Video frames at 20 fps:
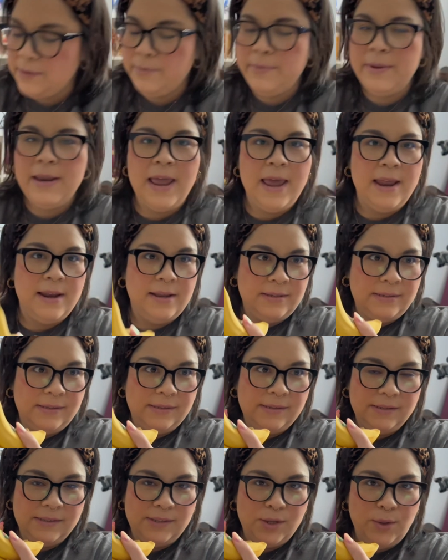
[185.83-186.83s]
bananas
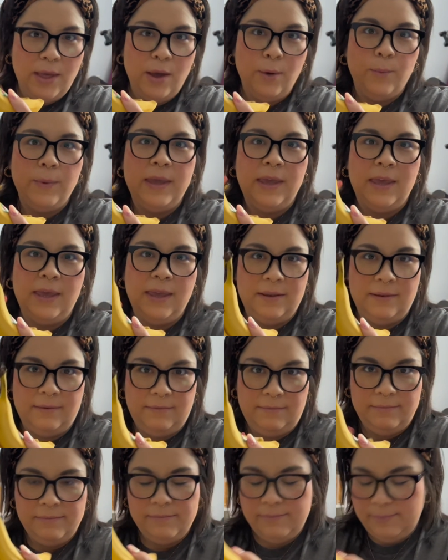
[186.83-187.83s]
so that we
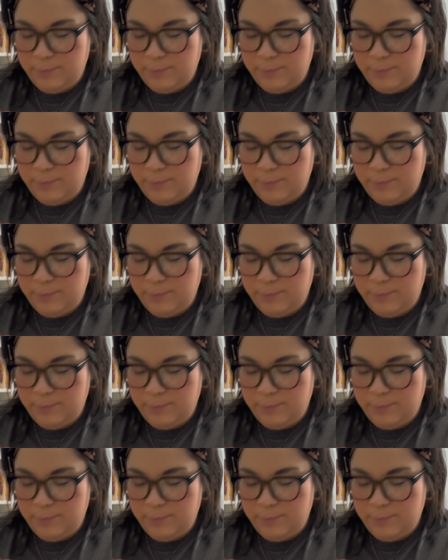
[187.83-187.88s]
can